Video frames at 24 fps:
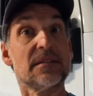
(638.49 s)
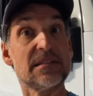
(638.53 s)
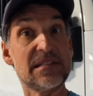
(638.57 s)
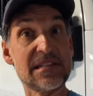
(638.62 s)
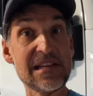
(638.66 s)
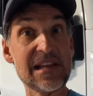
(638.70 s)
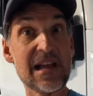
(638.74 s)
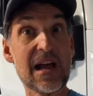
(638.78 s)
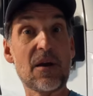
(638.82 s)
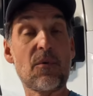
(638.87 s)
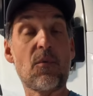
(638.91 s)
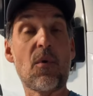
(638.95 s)

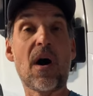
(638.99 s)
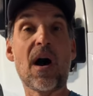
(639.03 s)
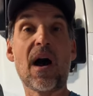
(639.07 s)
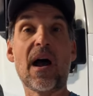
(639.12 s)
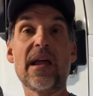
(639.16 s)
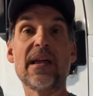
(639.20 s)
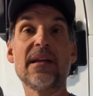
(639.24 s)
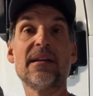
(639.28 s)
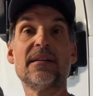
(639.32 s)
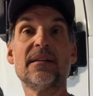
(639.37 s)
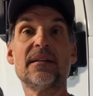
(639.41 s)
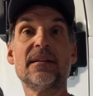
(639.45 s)

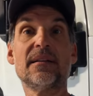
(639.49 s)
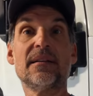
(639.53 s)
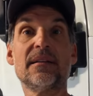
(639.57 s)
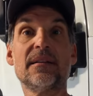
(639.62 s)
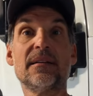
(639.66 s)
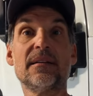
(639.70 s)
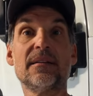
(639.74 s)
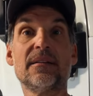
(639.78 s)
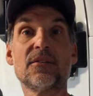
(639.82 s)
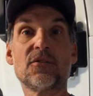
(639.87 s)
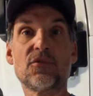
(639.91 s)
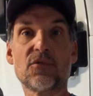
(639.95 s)
DIY
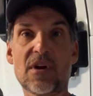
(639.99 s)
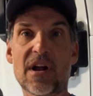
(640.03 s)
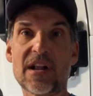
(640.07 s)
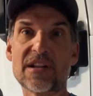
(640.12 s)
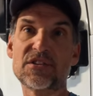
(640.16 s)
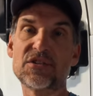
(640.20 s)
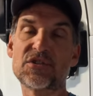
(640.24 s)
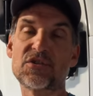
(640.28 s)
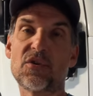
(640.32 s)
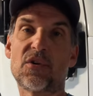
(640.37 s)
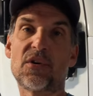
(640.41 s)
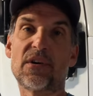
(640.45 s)

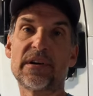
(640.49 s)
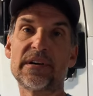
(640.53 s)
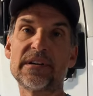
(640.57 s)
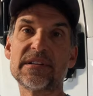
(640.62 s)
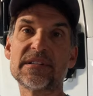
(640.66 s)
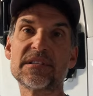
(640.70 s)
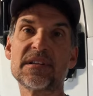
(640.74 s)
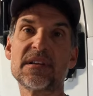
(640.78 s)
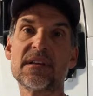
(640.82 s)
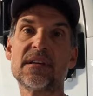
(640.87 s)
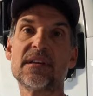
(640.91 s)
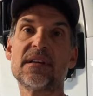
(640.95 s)
garage
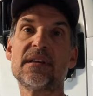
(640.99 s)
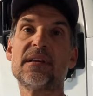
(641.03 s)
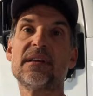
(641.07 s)
doors,